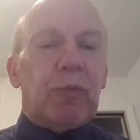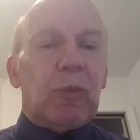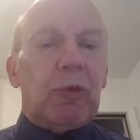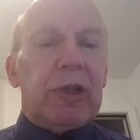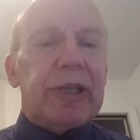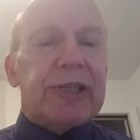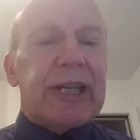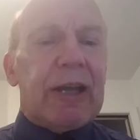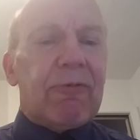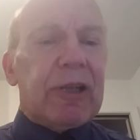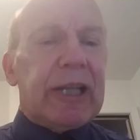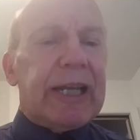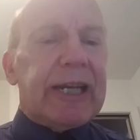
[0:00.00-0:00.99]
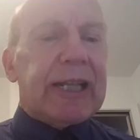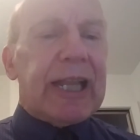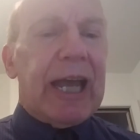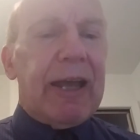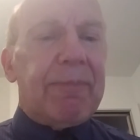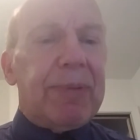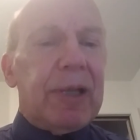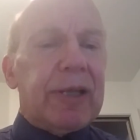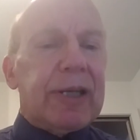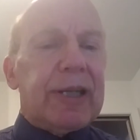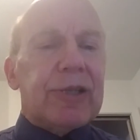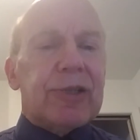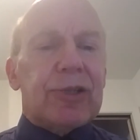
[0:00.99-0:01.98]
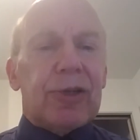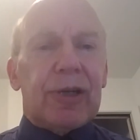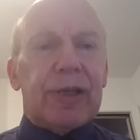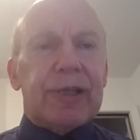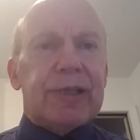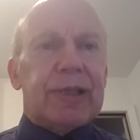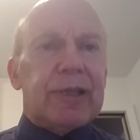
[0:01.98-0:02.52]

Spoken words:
real estate related liability insurance.